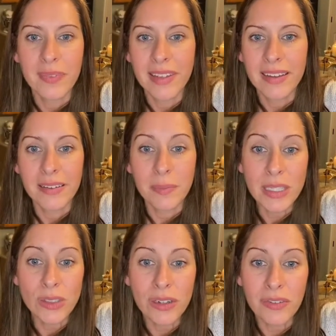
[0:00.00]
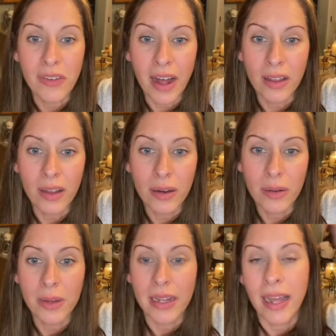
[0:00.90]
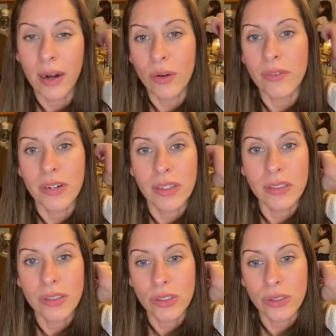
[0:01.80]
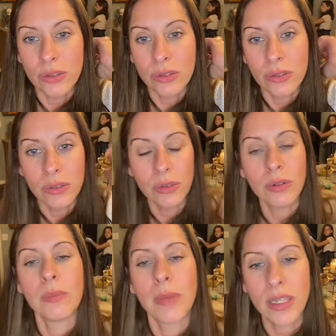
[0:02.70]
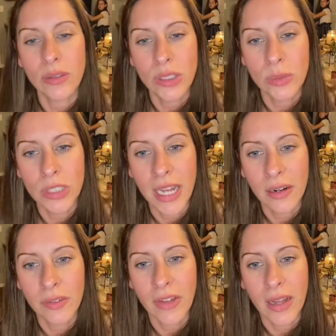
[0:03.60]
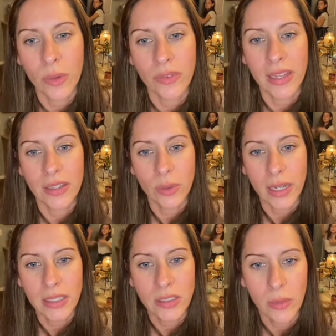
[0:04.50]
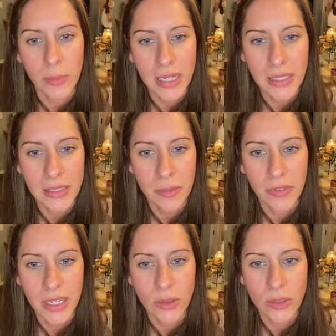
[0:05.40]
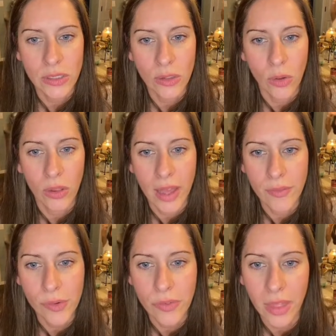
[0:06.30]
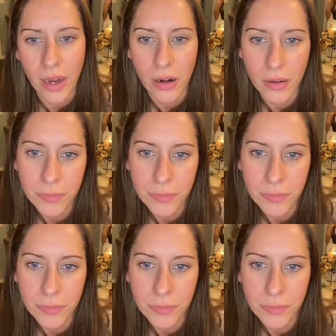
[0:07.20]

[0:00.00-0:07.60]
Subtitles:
Make sure to follow and head over to my YouTube channel. Follow over there so I can start making some videos and go live over there.